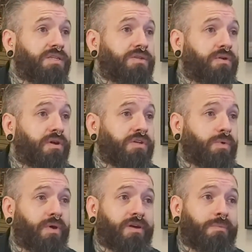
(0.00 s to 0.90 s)
Studios,
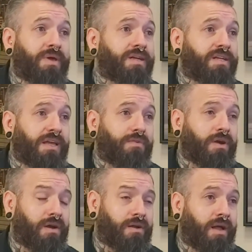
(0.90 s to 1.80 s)
we are committed to giving
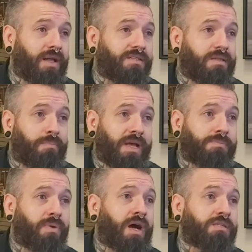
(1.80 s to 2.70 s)
our clients the
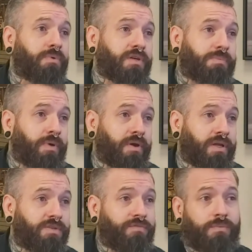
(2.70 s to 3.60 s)
best possible
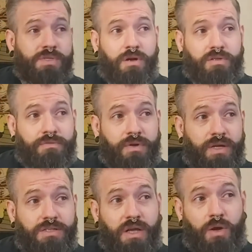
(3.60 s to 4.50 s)
experience from start to
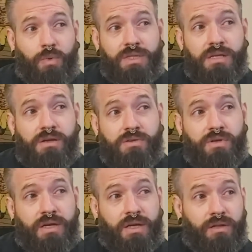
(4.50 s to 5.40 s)
finish, and what that's also
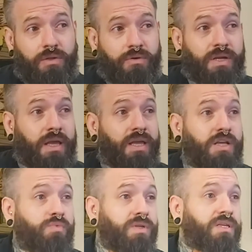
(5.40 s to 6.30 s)
going to include
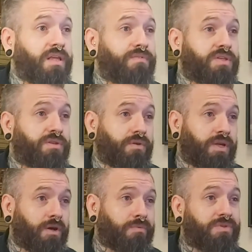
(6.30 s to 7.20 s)
is once you leave the
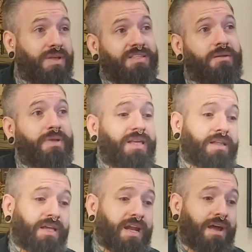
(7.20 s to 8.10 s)
studio, so that's going to be
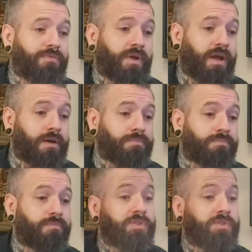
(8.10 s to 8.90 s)
healing and aftercare.